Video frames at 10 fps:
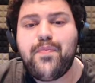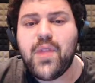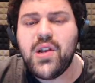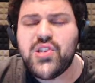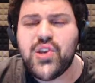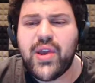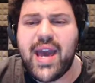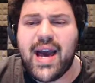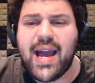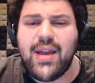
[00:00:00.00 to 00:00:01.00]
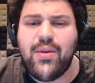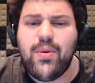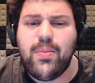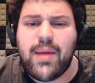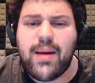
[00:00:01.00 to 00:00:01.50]
So yeah,
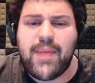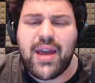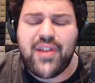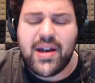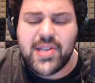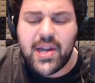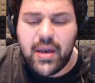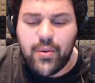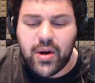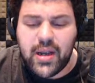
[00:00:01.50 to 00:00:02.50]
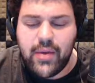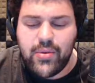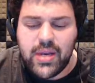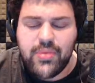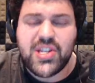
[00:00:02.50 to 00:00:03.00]
my thoughts on it were
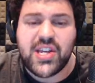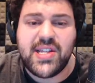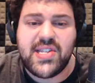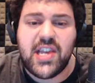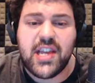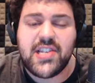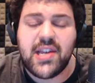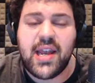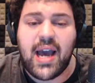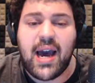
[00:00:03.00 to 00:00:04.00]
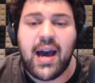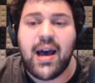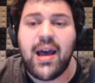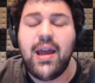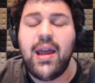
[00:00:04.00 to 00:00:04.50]
it was a good season.
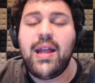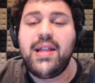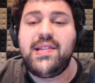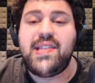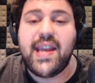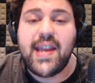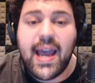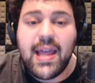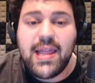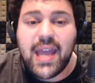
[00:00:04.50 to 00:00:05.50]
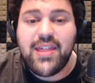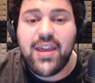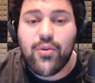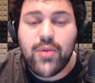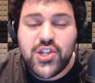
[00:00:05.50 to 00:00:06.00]
Did I like the
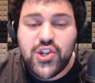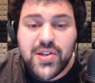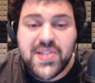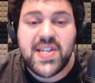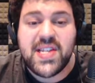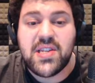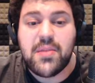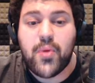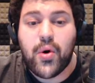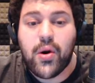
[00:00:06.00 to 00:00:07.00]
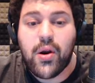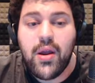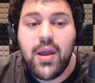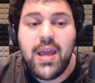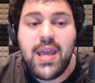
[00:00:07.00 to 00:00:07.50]
original season more?
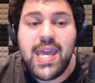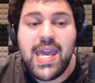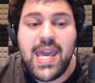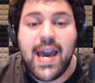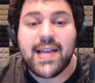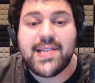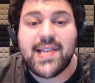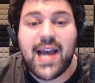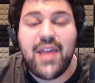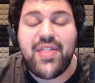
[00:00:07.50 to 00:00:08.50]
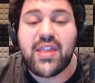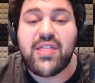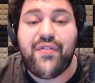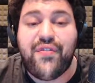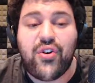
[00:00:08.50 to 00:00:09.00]
Yes. I think the
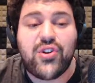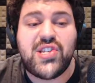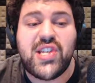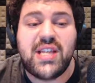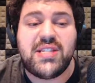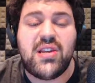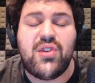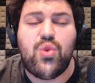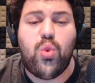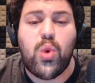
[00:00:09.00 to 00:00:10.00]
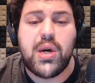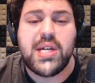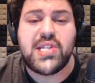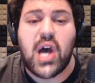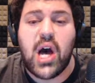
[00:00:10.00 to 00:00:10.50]
first season
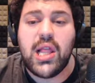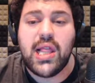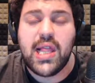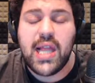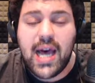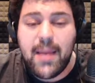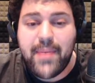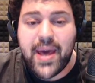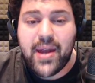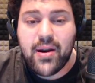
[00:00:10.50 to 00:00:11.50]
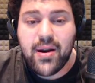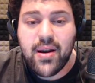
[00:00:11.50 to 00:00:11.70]
was a lot better.